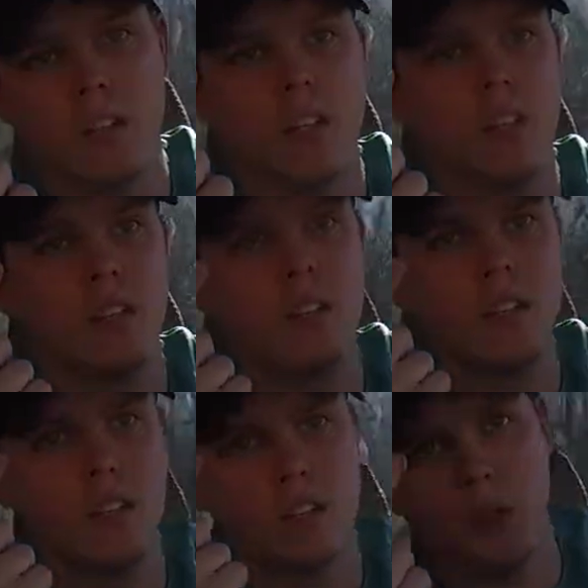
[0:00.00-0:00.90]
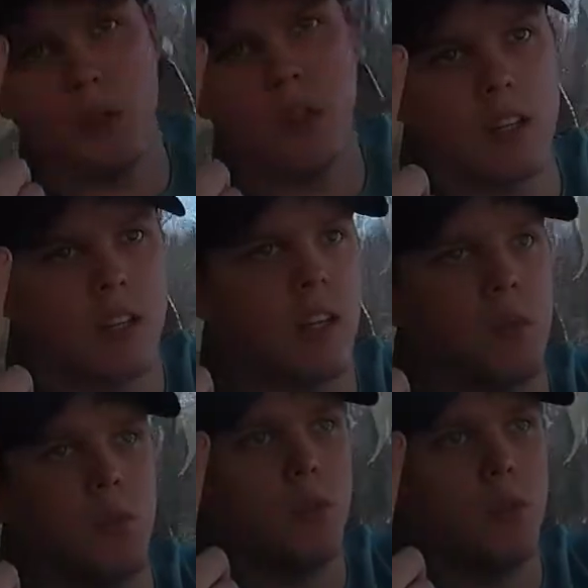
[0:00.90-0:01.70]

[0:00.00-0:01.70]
The turbo kit came with a